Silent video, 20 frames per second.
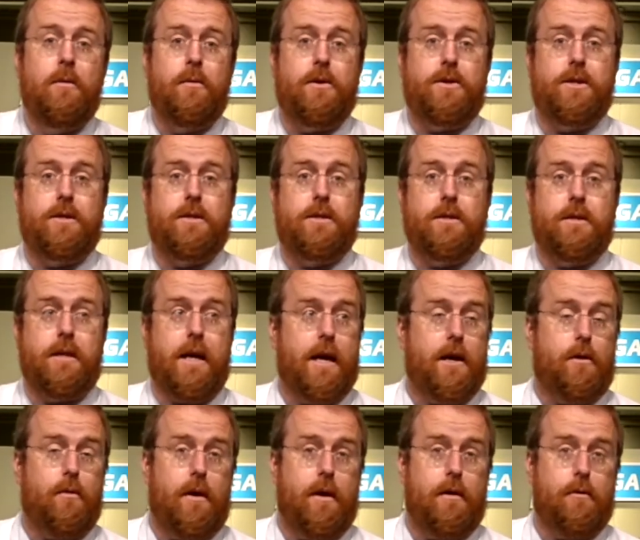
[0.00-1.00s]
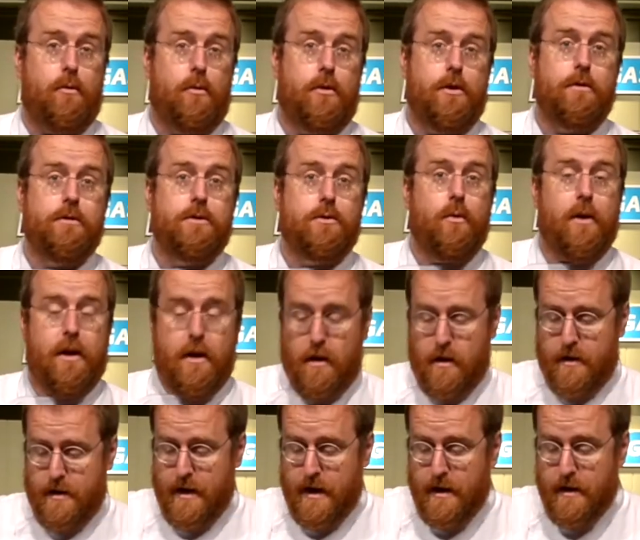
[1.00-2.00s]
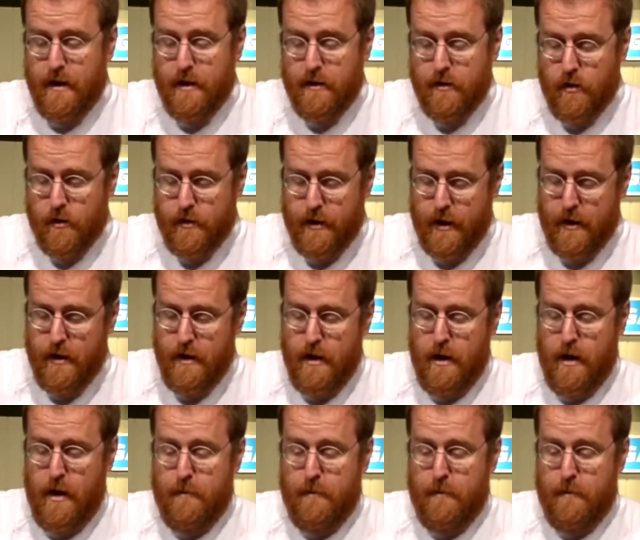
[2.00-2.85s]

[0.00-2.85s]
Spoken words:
which is used quite a lot in Indian cooking,